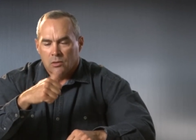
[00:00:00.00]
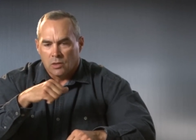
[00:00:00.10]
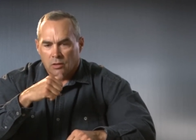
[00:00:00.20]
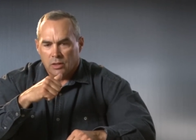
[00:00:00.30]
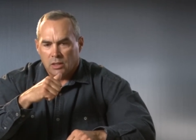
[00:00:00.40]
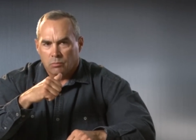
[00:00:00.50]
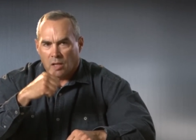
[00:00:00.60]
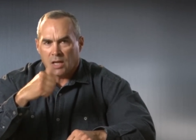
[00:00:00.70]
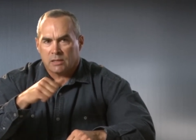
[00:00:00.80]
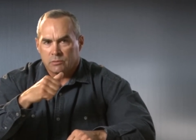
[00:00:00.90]
tell the
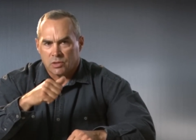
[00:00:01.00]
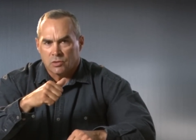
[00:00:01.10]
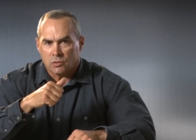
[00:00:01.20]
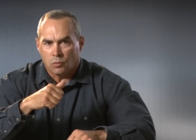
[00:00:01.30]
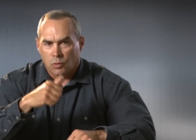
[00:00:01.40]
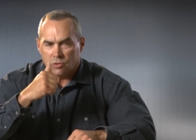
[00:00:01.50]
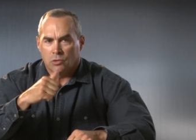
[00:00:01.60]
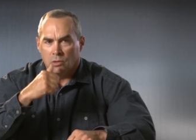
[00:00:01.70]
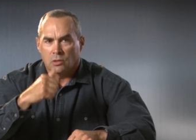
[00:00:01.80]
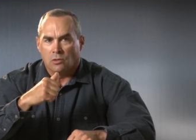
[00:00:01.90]
block musicians quit
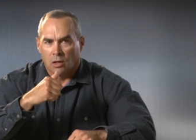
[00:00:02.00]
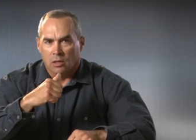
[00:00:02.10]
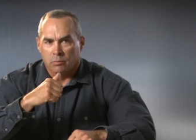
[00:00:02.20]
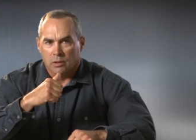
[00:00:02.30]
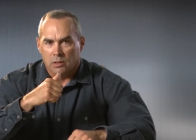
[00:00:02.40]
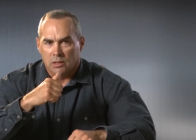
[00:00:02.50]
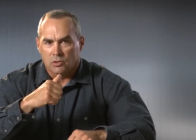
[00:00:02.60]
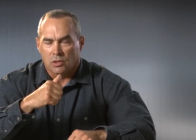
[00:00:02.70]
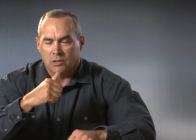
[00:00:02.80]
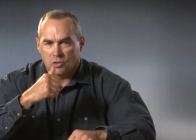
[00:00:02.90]
shooting at the target building. I
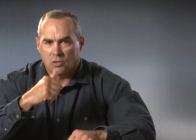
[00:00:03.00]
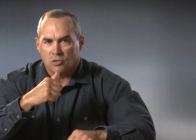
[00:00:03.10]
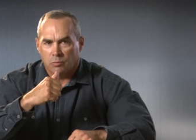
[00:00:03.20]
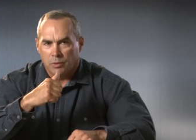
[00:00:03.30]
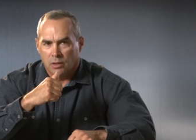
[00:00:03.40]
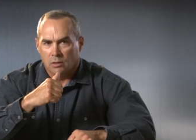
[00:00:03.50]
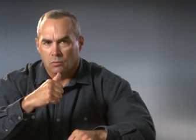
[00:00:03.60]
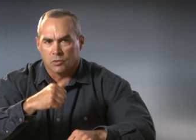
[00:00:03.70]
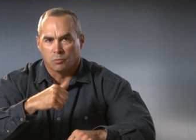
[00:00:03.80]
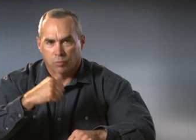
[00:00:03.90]
said, it's us up here.
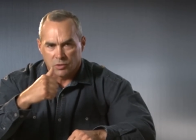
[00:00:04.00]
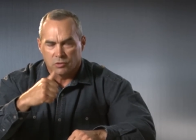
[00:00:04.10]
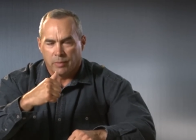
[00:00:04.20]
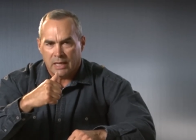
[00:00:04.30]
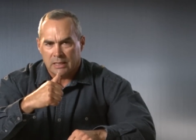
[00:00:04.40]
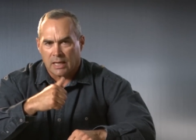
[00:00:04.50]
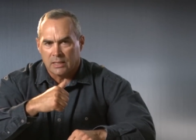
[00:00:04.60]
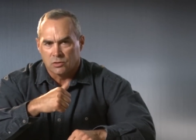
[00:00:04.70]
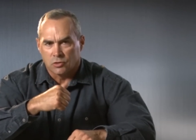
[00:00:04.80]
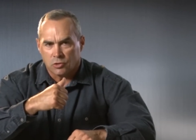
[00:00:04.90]
We're suppressing bad
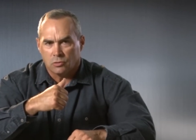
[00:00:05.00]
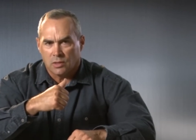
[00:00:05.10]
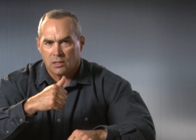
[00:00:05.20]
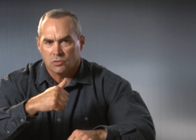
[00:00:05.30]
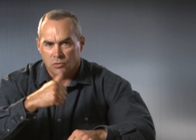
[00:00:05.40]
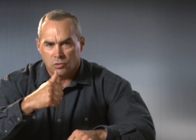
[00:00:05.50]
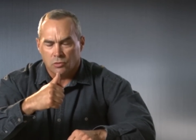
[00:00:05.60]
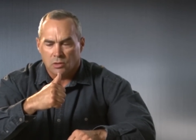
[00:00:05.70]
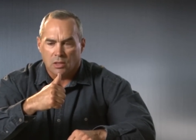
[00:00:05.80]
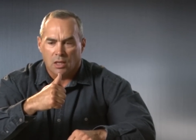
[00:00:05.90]
guys that are shooting at us and
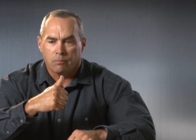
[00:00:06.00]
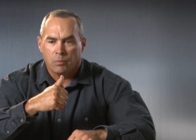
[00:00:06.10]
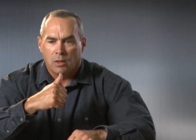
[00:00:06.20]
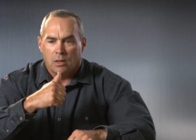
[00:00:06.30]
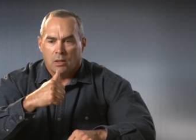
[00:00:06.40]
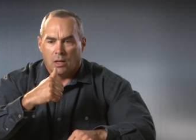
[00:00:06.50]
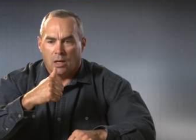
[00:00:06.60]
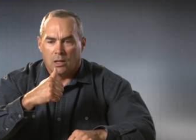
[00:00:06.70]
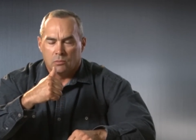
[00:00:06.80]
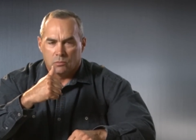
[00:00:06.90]
shooting at them.
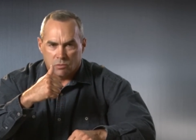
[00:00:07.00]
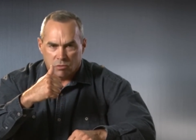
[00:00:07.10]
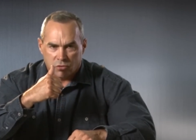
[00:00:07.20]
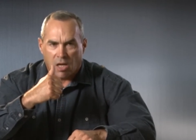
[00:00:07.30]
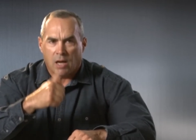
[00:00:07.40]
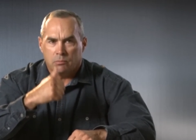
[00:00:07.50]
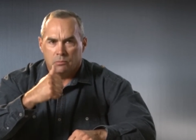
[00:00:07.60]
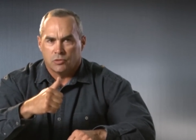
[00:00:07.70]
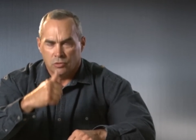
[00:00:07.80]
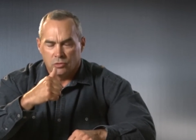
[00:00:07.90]
Stop
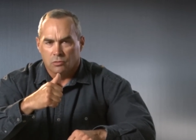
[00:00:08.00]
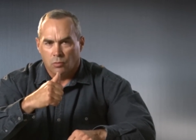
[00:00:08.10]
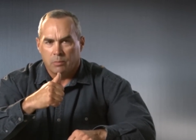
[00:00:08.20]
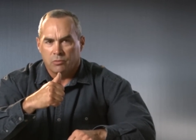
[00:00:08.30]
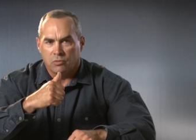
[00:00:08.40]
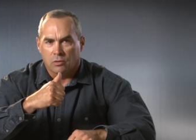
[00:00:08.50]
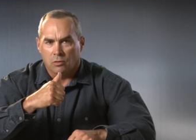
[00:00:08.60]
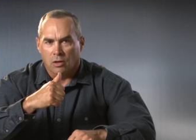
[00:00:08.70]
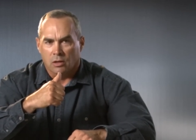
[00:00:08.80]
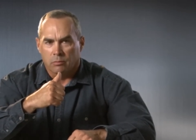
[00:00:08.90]
shooting your weapons at the
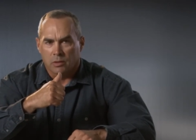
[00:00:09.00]
target